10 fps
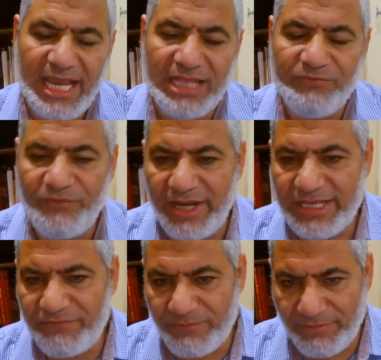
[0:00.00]
And
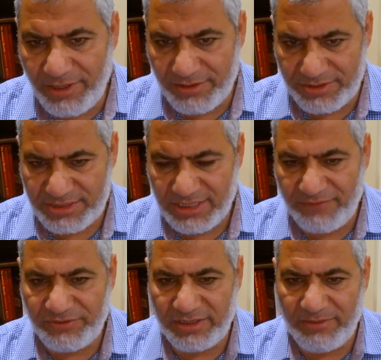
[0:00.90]
five months
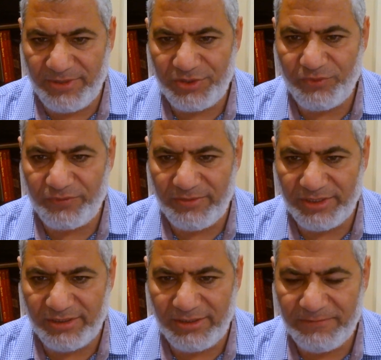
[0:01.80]
after the month of
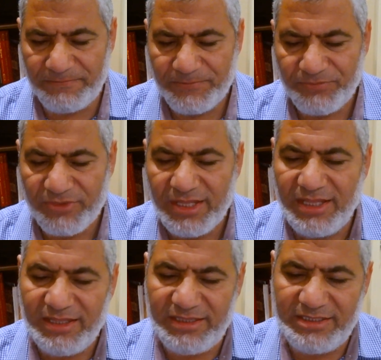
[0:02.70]
Ramadan,
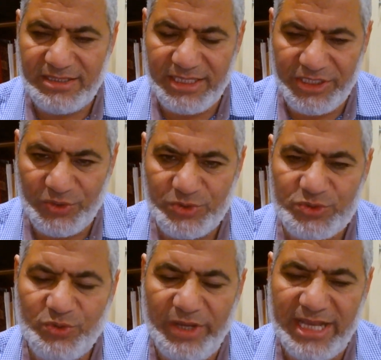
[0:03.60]
they
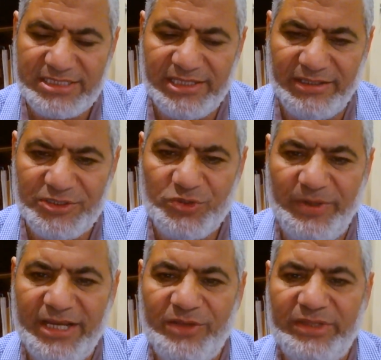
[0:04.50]
used to ask Allah
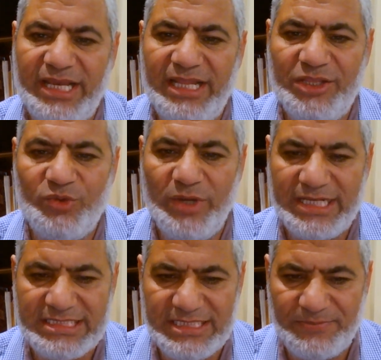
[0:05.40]
subhanahu wa ta'ala to
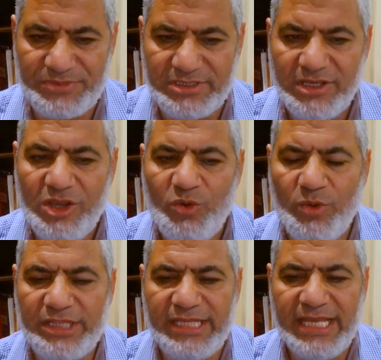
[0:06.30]
accept
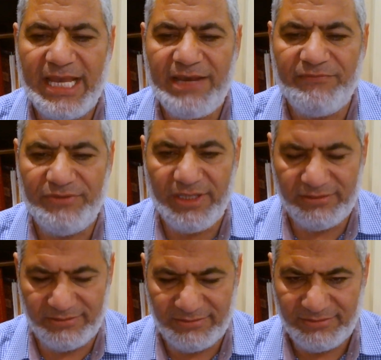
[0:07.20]
what they have
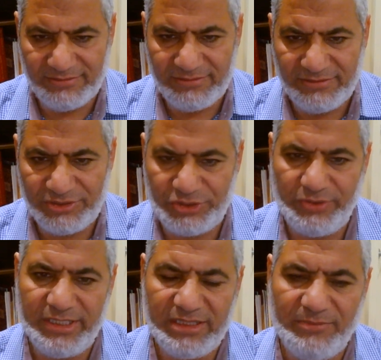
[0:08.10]
done
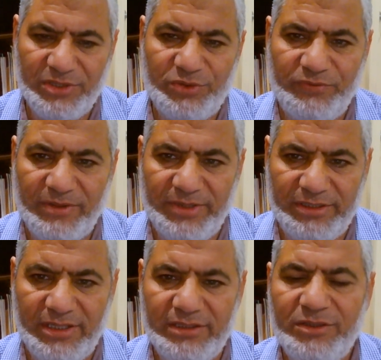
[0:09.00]
during the month of
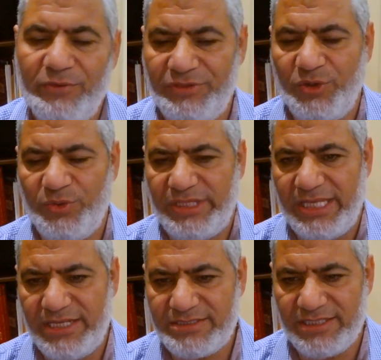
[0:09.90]
Ramadan of the good
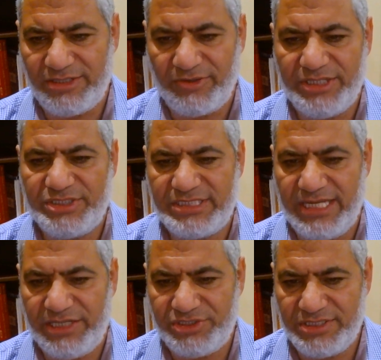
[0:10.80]
deeds and the righteous
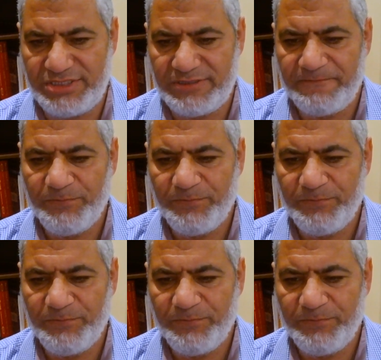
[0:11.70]
actions.